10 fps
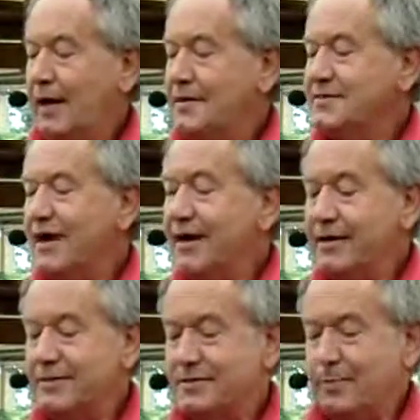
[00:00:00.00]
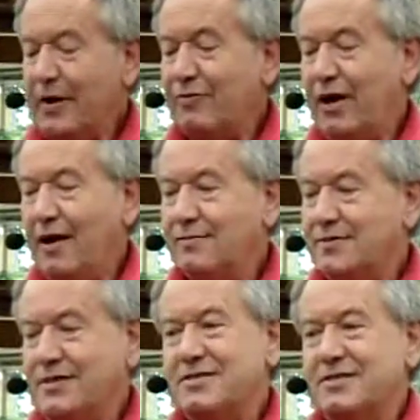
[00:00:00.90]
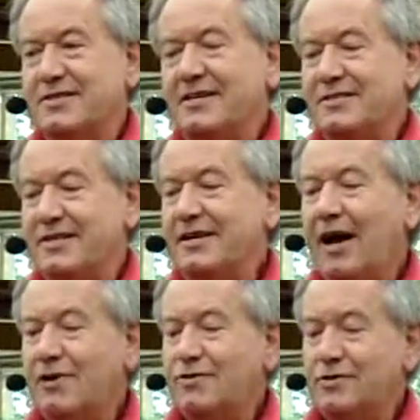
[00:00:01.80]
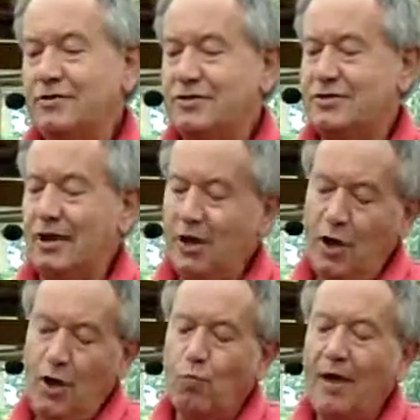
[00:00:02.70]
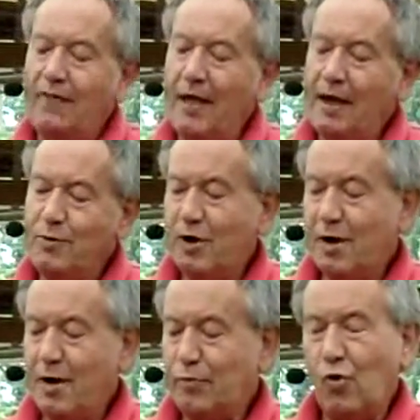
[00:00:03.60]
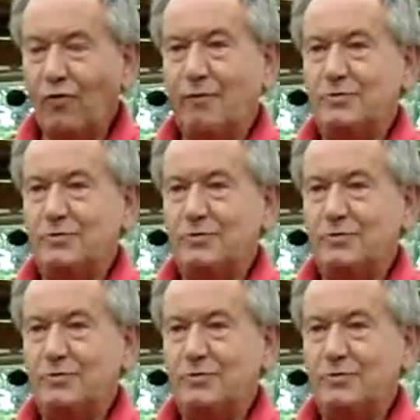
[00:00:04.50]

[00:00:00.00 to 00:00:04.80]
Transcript: Dahlias have been around since the 1600s when they were brought from